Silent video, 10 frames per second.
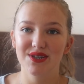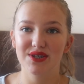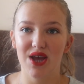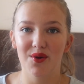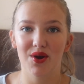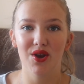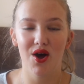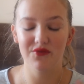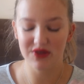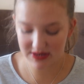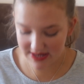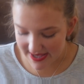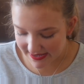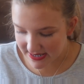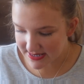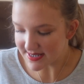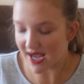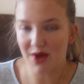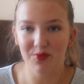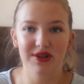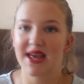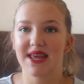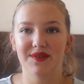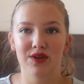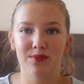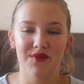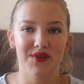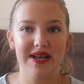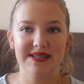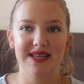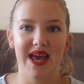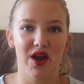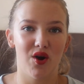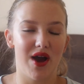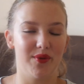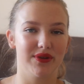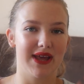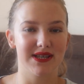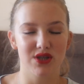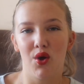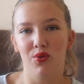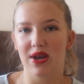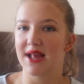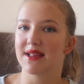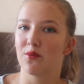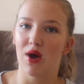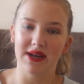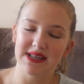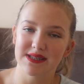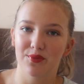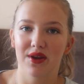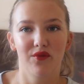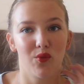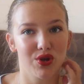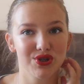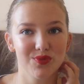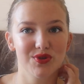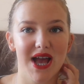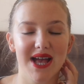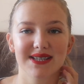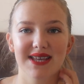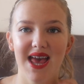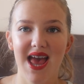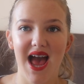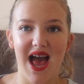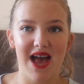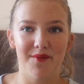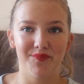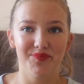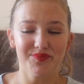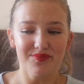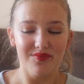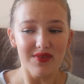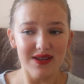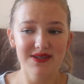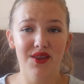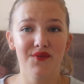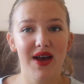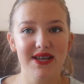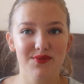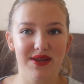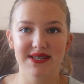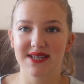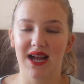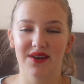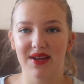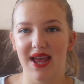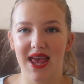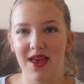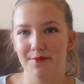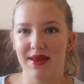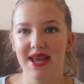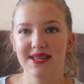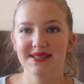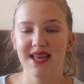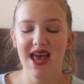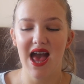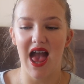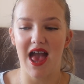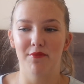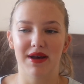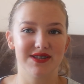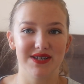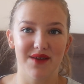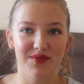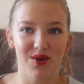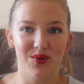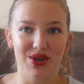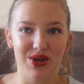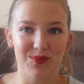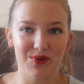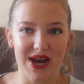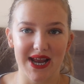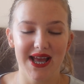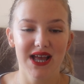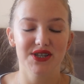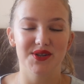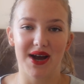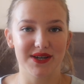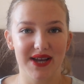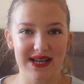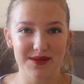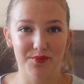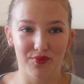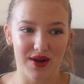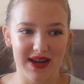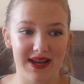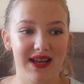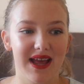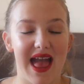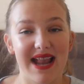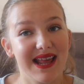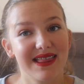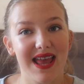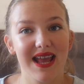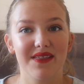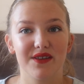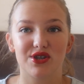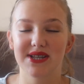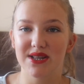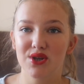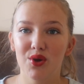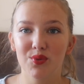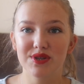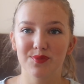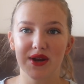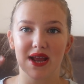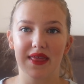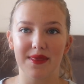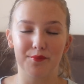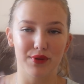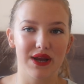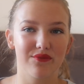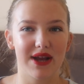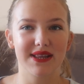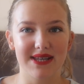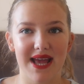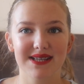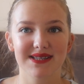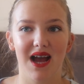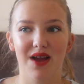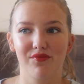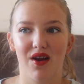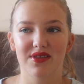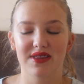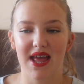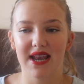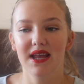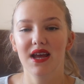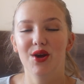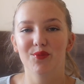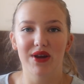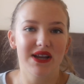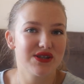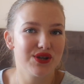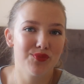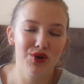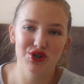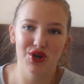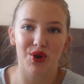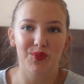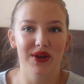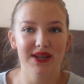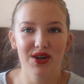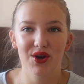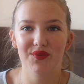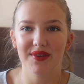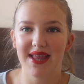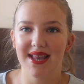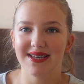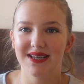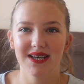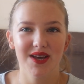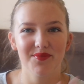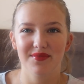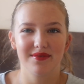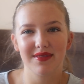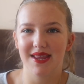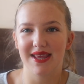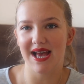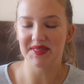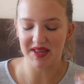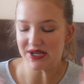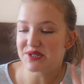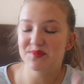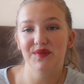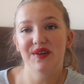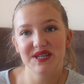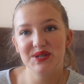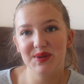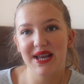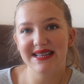So a lot of the things I will get given on my first day, or I will get told like what I need to bring for what subject. So the first week is kind of like a hit and miss, as you never know what you're gonna bring. So I don't like to bring anything and then just get told what to bring and then bring it right the next time, rather than bringing too much or not bringing enough. And then yeah, I just prefer to do.